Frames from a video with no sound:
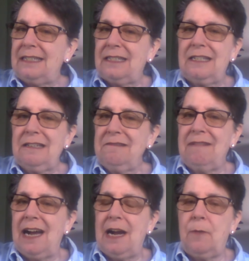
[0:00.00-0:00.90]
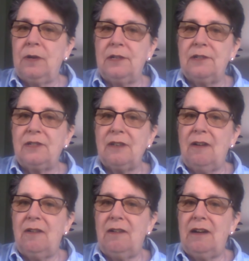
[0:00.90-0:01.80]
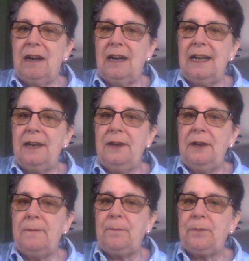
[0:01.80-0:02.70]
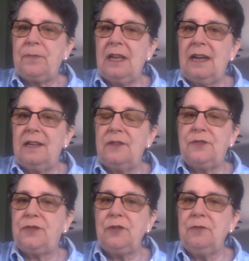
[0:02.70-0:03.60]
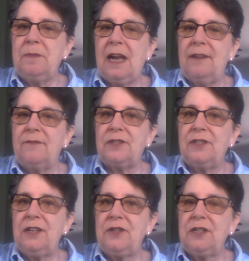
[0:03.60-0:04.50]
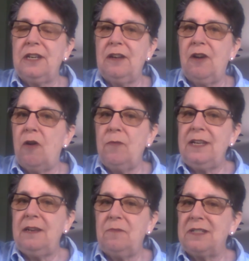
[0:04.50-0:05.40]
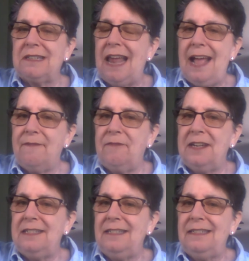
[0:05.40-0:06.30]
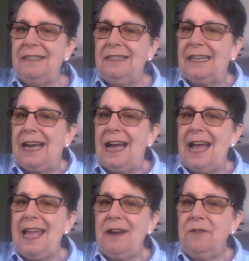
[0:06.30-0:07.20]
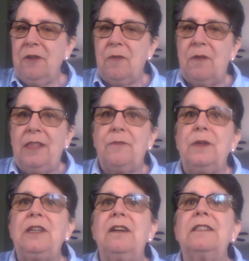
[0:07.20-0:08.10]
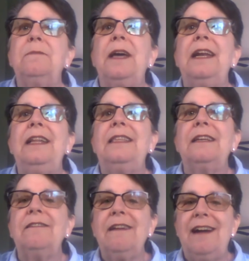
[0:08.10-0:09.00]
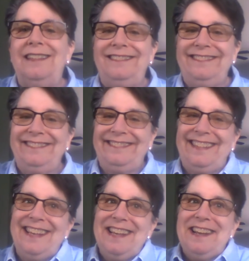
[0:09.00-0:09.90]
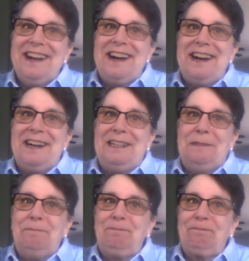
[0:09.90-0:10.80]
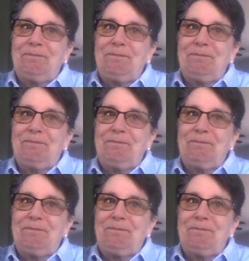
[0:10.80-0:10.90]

two hours on a Zoom conversation and all we did was laugh? And I don't know whether we talked about anything or not. Um,